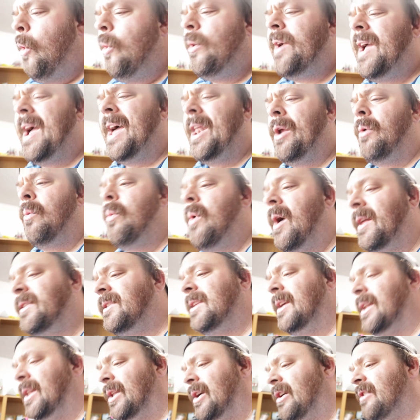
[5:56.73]
kind of what
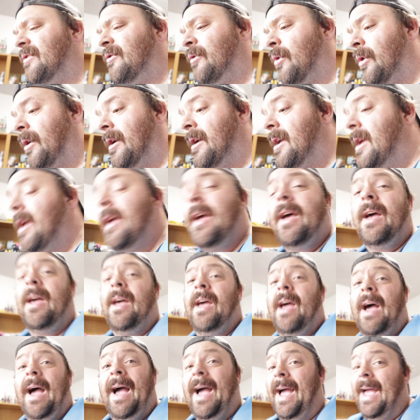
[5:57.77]
to look for,
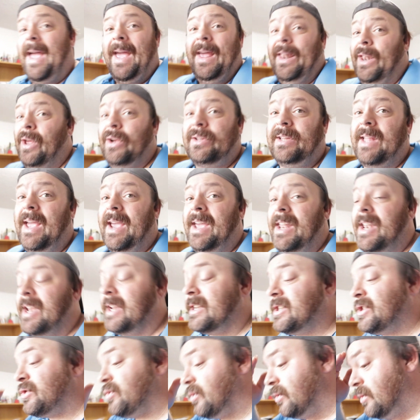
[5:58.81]
it looked like an
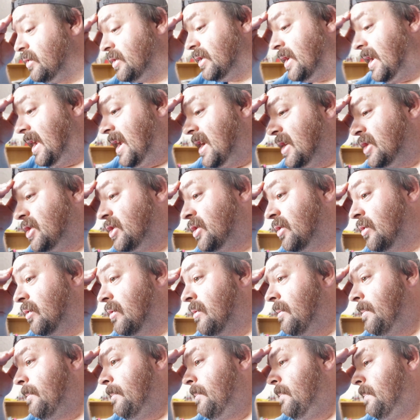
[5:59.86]
extrusion issue.
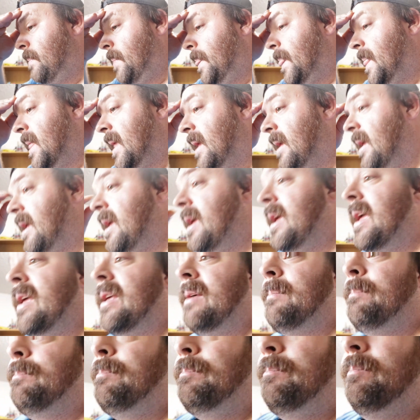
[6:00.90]

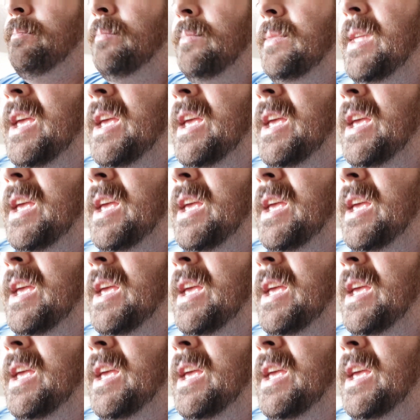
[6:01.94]
The